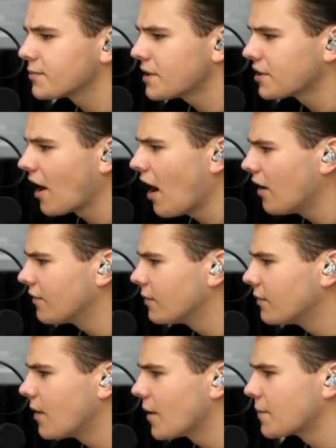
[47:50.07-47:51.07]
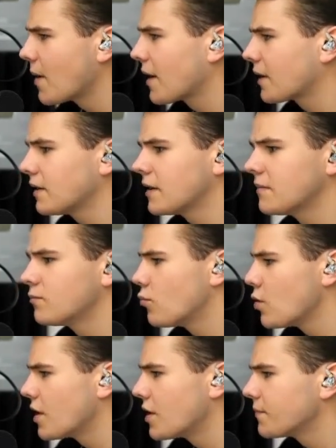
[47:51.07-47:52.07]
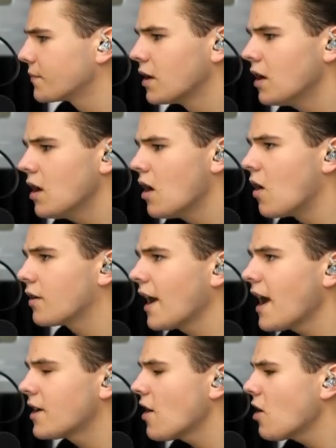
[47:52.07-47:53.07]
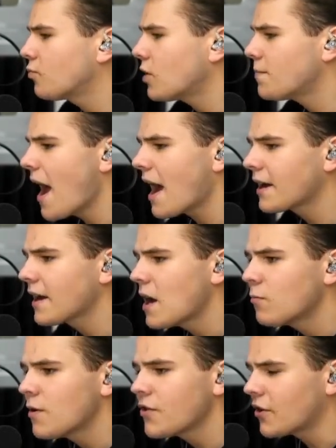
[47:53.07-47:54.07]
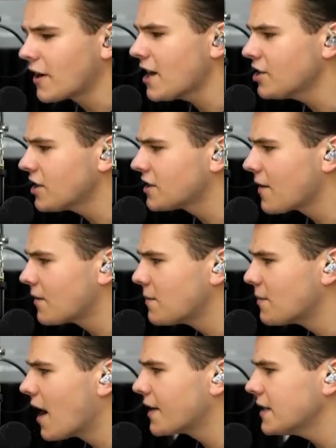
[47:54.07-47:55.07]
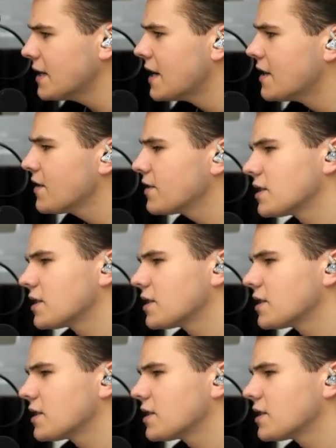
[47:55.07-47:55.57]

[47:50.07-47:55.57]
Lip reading: did it switch off automatically? Weird. Okay, good. We're back with our engines, everybody.